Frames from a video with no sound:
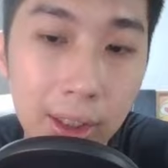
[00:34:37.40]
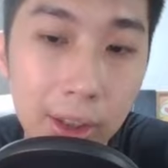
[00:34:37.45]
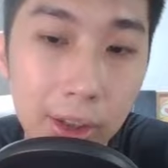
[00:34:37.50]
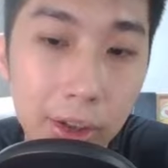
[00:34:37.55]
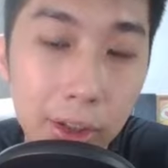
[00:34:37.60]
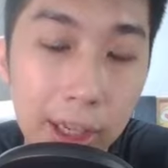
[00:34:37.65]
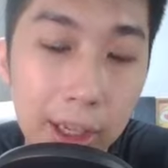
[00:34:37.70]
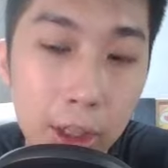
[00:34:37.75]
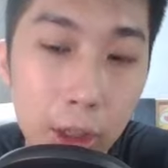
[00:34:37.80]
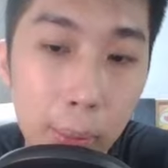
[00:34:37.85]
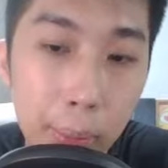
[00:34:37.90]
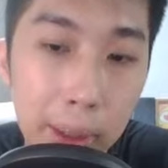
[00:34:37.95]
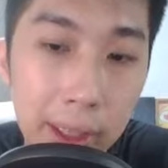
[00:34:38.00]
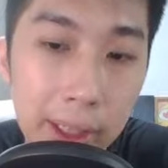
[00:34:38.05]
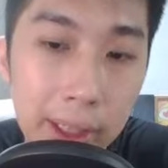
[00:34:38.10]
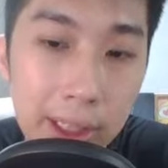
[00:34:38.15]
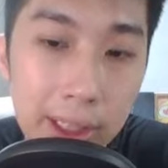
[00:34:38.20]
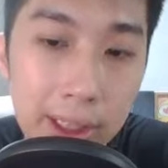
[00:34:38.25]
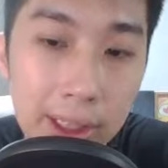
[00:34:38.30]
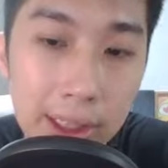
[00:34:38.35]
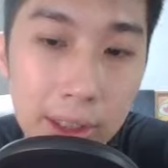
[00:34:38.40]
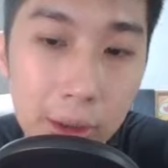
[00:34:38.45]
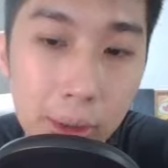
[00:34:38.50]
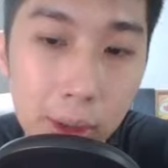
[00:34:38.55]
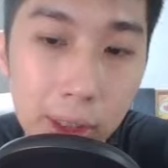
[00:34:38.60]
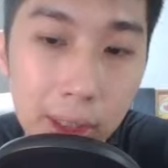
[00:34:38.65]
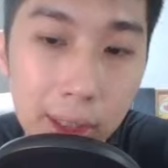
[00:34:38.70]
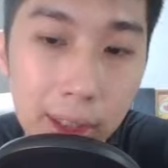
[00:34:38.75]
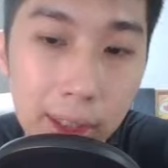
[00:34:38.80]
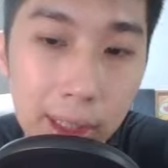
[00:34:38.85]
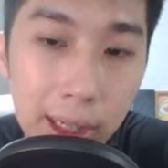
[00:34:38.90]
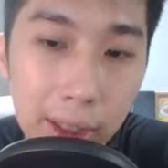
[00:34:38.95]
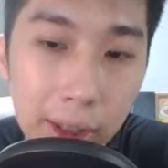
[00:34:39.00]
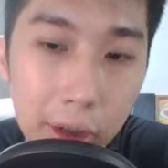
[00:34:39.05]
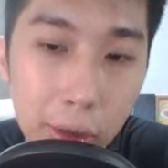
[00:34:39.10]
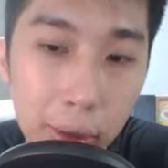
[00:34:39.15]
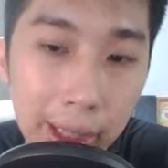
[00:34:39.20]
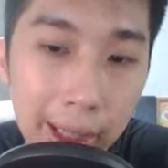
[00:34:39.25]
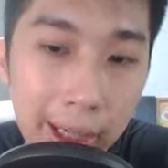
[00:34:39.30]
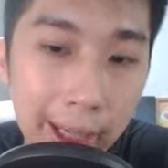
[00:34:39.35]
you can incorporate this one,
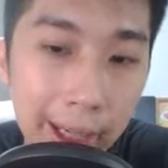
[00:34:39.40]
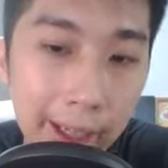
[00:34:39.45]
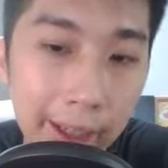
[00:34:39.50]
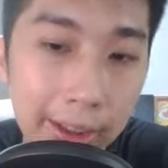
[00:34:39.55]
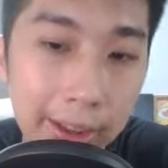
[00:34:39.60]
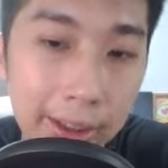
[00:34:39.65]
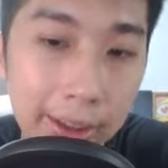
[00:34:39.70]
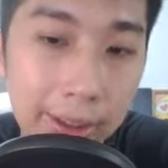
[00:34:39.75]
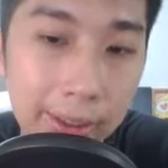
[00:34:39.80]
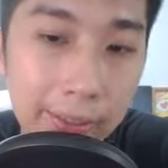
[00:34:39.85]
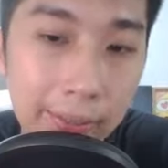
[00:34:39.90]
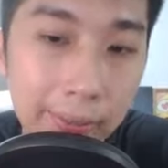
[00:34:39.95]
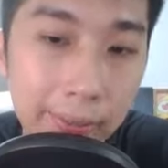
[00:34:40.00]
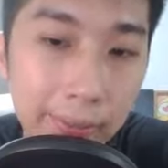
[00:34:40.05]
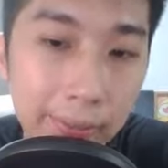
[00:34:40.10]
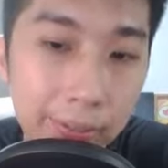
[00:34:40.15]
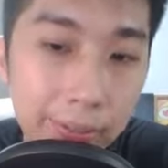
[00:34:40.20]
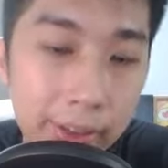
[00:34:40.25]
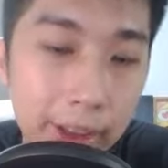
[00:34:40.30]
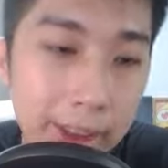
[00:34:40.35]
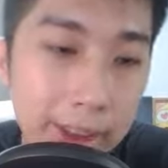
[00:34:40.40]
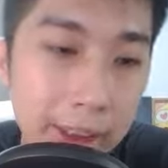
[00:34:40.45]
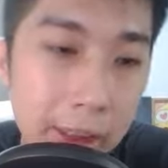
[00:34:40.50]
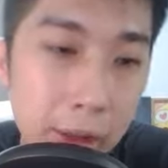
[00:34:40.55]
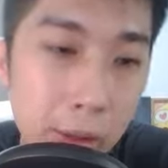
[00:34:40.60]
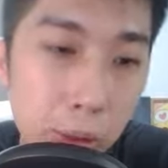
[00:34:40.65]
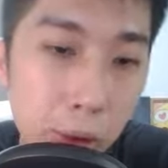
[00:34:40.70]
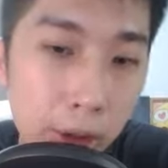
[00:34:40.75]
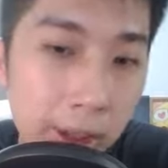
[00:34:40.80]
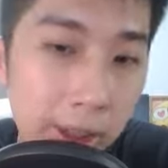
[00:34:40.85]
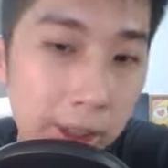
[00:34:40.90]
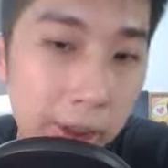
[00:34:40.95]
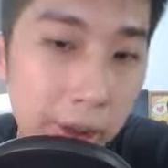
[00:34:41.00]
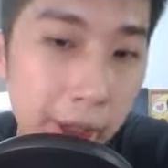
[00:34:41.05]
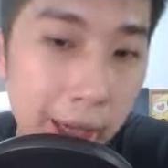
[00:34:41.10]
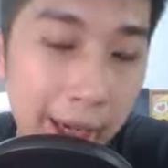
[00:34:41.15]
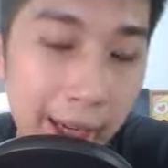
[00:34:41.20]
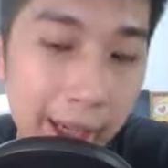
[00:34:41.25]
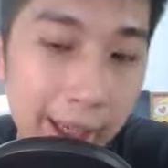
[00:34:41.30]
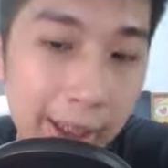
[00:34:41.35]
you can hack. This thin wall here, you
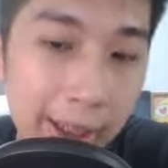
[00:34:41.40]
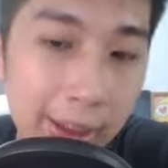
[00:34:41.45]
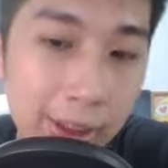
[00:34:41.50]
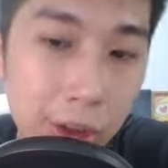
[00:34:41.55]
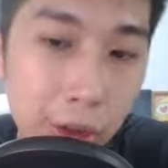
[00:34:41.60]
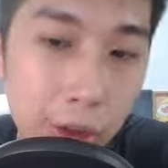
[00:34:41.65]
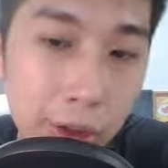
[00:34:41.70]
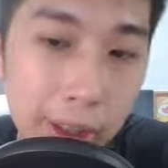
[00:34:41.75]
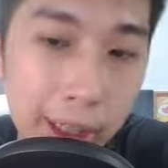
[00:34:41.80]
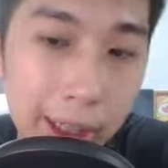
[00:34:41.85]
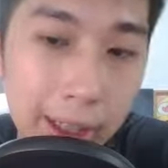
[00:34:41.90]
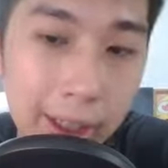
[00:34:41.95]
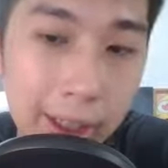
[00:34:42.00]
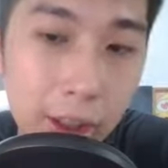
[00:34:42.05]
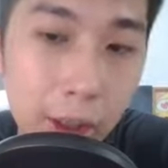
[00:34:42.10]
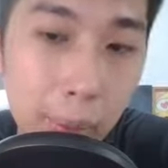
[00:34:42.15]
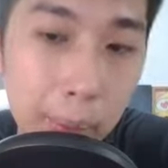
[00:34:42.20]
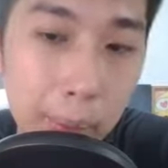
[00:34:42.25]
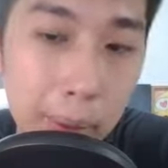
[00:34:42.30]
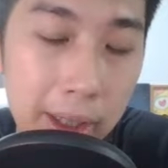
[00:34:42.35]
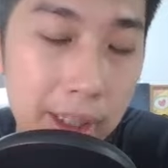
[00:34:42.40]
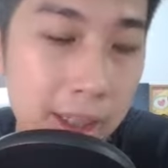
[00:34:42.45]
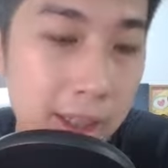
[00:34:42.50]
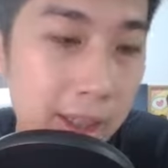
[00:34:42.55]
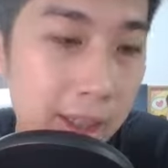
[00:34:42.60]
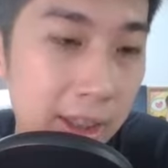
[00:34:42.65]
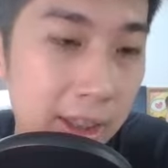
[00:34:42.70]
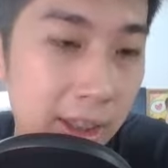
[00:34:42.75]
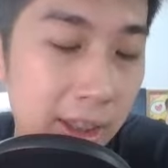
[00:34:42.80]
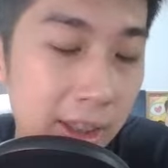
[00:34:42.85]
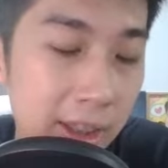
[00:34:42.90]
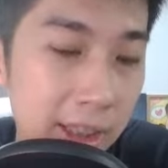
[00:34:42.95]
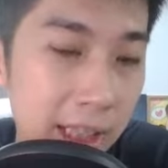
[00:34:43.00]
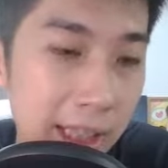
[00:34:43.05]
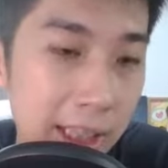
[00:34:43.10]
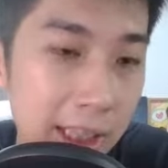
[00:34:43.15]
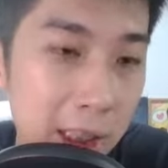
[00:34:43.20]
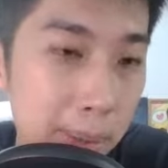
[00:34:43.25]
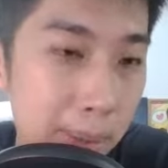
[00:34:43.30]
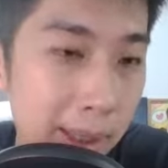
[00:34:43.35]
can hack. So you can incorporate this
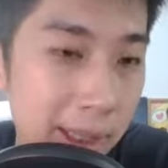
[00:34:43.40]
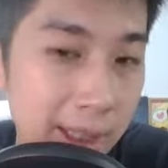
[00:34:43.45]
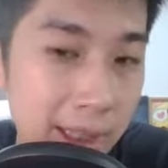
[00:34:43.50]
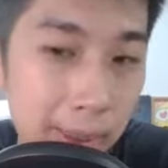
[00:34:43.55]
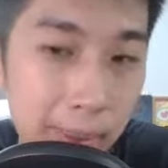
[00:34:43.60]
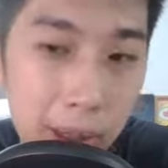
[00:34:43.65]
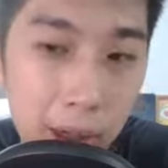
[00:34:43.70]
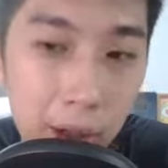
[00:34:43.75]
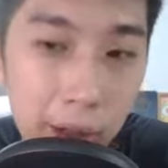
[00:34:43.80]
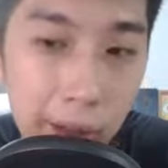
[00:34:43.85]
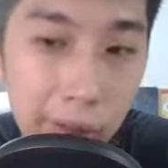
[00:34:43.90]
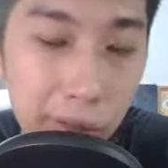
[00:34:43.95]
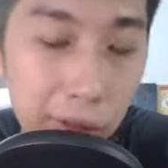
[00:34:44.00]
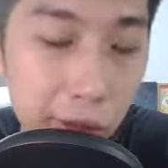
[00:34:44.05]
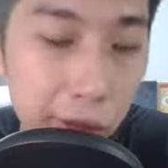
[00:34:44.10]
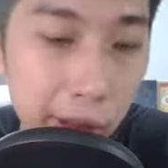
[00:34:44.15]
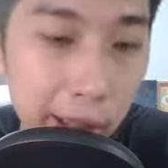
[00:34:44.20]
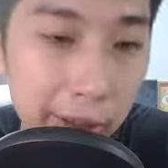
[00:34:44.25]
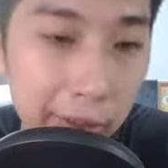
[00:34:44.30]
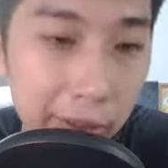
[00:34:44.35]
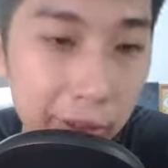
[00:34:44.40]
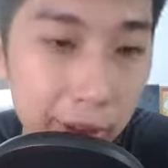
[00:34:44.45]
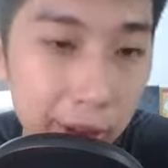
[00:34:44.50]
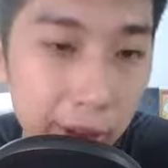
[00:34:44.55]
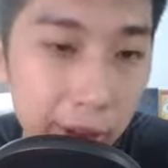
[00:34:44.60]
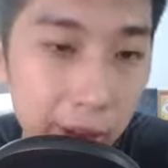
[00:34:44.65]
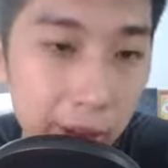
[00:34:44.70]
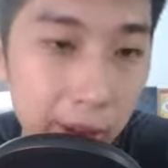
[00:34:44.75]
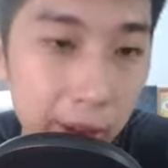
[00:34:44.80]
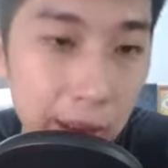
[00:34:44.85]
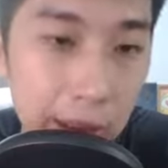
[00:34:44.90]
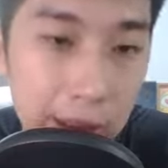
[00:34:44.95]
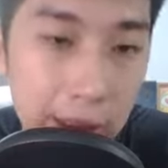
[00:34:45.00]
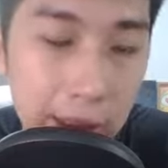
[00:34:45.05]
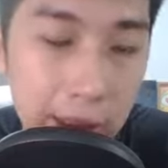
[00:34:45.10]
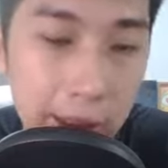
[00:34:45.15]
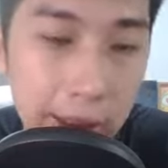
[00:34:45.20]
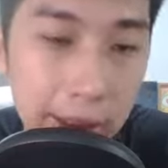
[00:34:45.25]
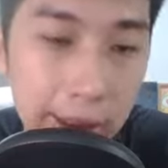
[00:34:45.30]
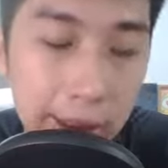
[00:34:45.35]
study space somehow if you have a
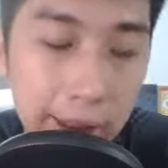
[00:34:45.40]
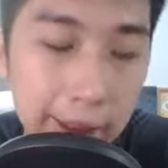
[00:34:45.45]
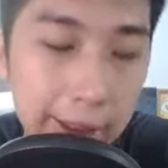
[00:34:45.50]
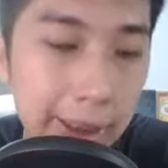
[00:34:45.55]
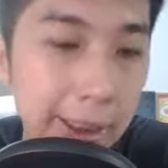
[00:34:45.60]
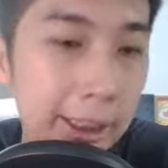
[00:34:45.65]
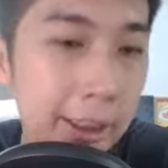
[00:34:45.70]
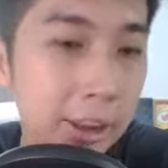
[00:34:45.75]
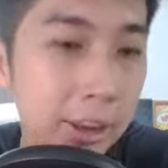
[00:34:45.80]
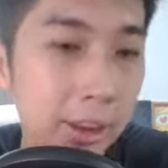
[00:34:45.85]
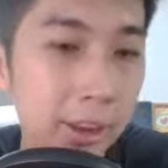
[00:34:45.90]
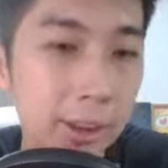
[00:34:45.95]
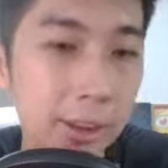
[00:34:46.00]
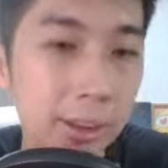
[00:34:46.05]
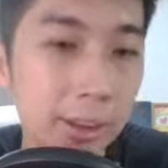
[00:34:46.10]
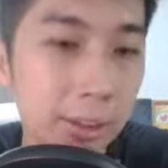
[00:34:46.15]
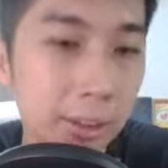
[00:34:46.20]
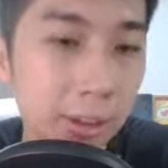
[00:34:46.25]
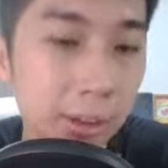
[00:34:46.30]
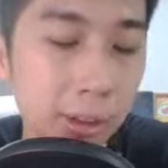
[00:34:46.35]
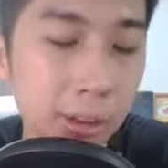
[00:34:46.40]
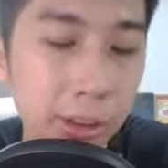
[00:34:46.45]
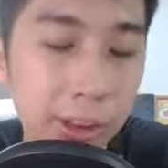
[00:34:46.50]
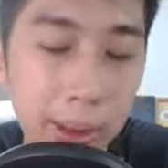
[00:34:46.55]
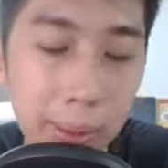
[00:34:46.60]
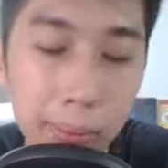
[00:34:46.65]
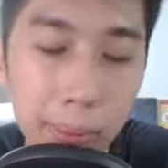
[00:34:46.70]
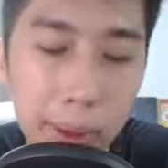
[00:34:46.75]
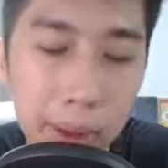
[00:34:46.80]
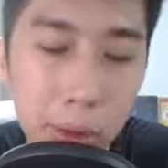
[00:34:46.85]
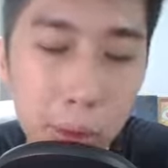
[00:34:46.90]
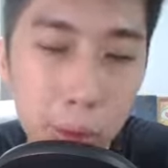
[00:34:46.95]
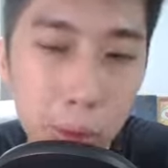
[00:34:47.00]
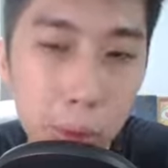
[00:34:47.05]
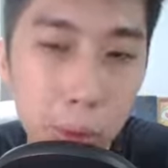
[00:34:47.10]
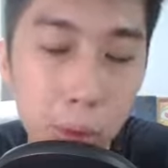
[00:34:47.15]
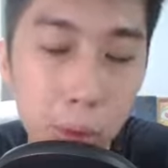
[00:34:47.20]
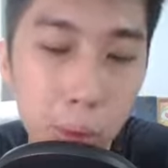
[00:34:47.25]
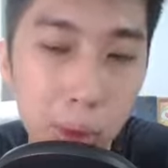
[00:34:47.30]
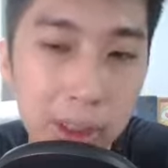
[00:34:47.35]
teenager or somebody who
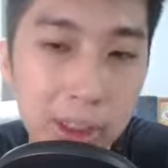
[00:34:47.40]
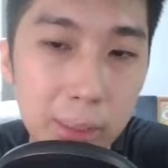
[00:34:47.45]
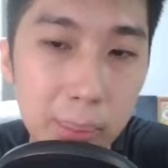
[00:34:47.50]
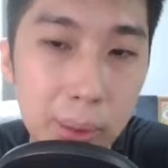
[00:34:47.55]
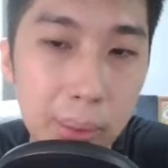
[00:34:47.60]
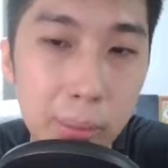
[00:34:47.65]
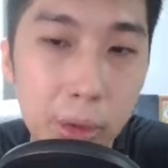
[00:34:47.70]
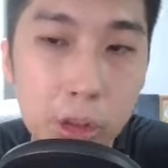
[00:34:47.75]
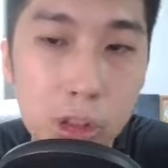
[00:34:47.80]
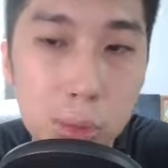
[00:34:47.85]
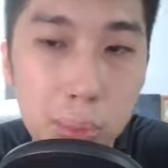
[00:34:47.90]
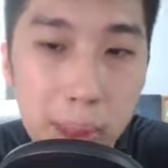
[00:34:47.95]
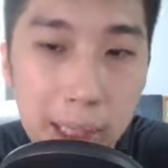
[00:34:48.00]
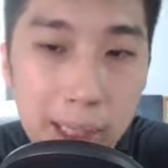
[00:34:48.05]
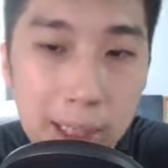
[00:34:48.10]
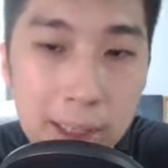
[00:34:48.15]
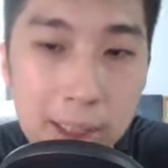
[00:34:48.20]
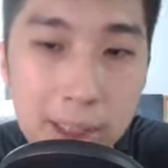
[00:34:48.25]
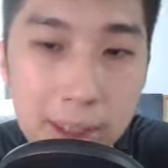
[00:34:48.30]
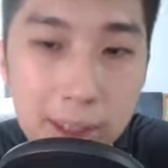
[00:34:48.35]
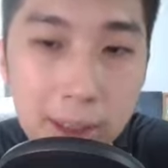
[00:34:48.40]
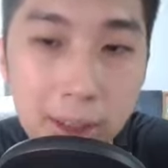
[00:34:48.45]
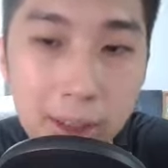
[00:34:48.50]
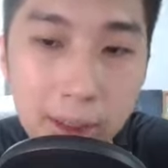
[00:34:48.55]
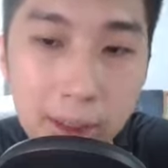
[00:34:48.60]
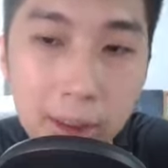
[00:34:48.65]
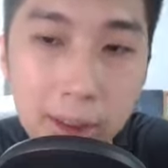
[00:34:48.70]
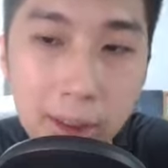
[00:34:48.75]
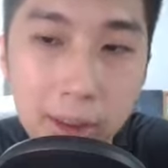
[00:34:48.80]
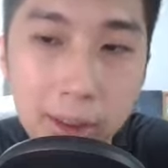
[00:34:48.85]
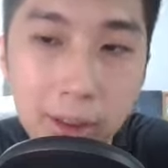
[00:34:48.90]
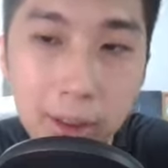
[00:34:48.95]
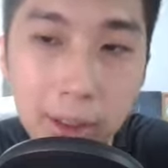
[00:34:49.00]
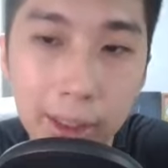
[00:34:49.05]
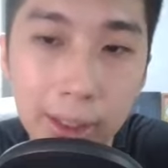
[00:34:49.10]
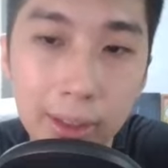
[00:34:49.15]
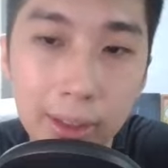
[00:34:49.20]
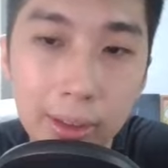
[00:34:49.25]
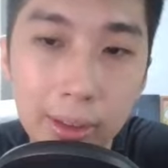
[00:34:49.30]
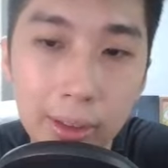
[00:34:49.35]
wants a bit more space,
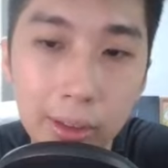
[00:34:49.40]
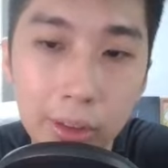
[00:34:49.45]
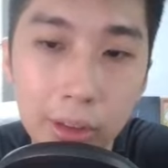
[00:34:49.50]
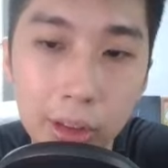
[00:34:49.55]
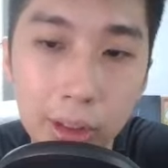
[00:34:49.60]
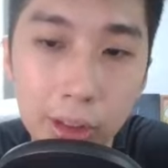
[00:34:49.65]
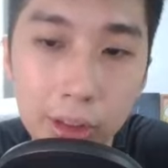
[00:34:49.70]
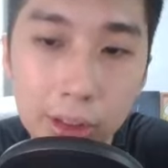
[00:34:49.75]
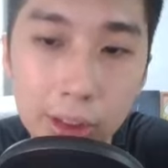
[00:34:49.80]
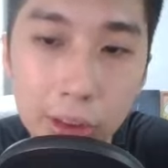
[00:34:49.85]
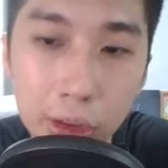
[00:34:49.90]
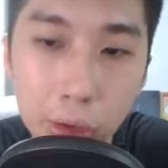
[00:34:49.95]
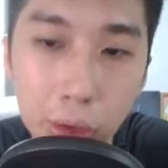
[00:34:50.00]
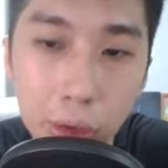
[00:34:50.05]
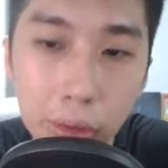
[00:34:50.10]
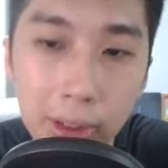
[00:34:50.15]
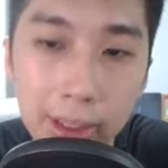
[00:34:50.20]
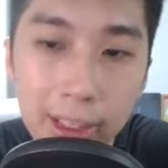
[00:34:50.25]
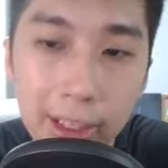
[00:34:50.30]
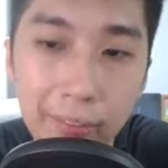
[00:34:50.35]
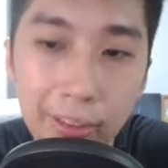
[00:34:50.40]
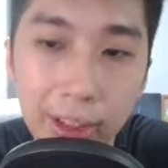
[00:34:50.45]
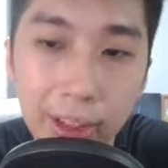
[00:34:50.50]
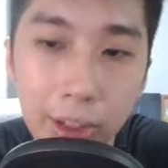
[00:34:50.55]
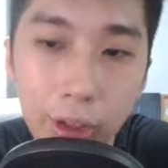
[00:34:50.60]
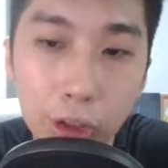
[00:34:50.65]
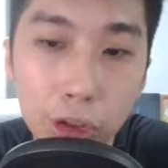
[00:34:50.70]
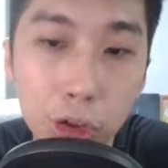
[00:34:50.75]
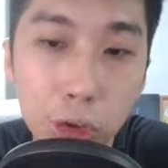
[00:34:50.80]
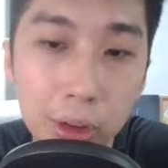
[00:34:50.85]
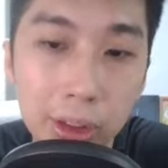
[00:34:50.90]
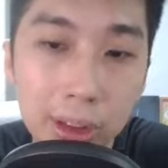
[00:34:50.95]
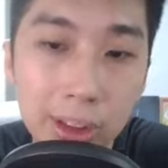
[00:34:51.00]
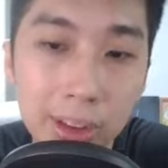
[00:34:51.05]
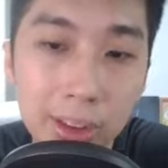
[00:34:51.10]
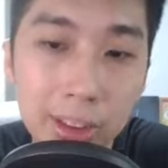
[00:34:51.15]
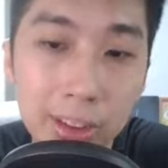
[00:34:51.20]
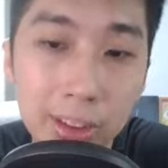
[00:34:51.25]
right? Because you don't really have an ensuite,